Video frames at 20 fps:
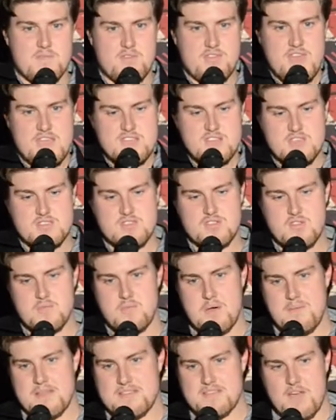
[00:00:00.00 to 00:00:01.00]
Things I used to do
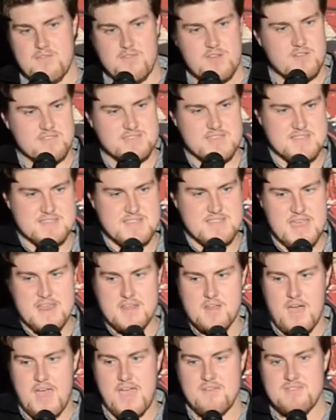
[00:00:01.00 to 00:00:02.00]
by myself when I was
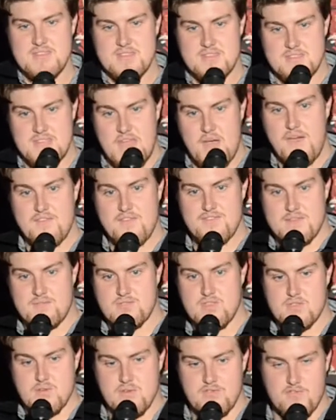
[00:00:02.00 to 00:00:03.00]
16, I now have someone
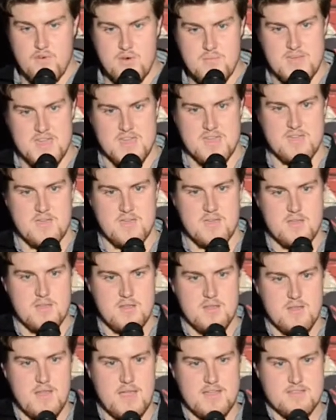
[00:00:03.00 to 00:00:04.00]
to do it for me.
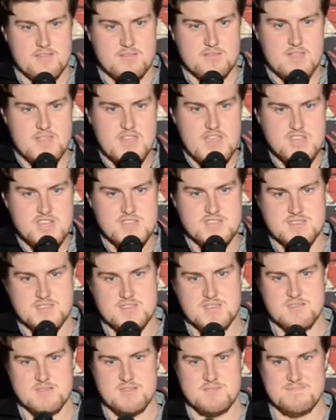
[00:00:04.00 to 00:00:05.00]
Like the dishes.